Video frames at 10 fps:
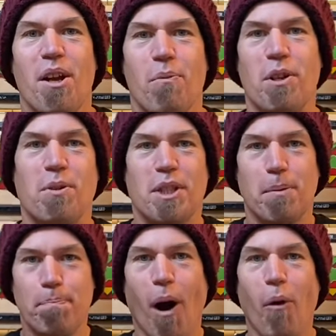which was
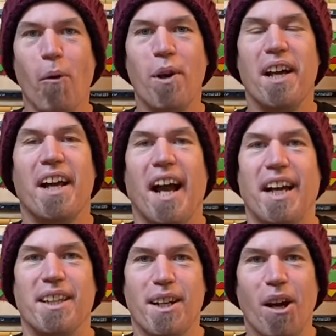the bowl
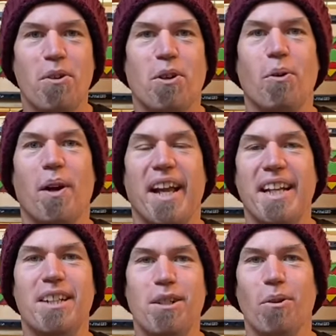at the local
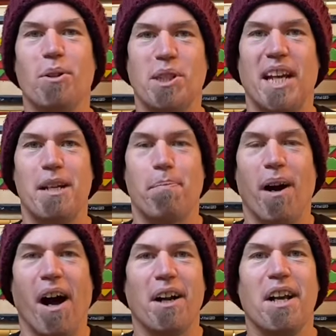indoor skate
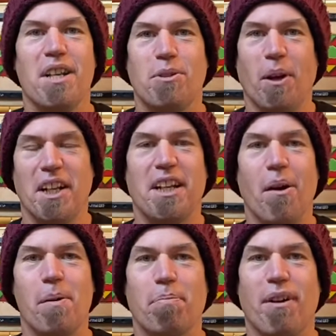park, so I could
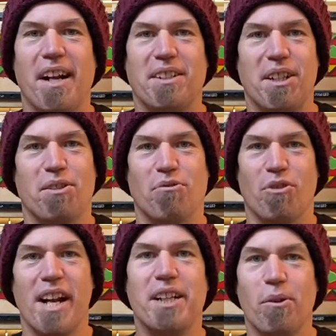go and practice
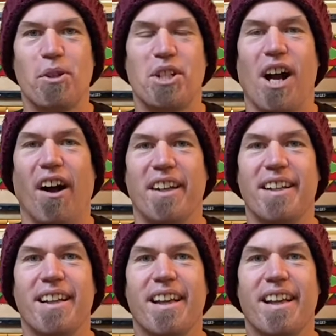rain or shine.